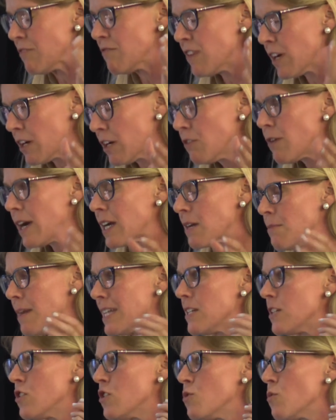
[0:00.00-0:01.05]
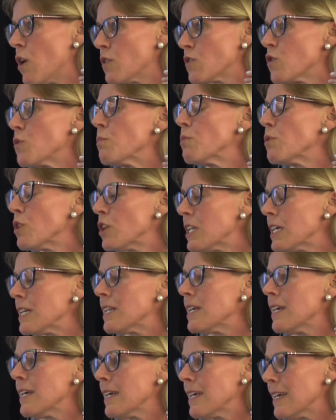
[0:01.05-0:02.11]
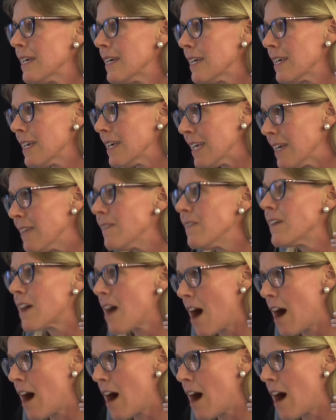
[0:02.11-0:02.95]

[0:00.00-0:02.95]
very recommended to also put it in the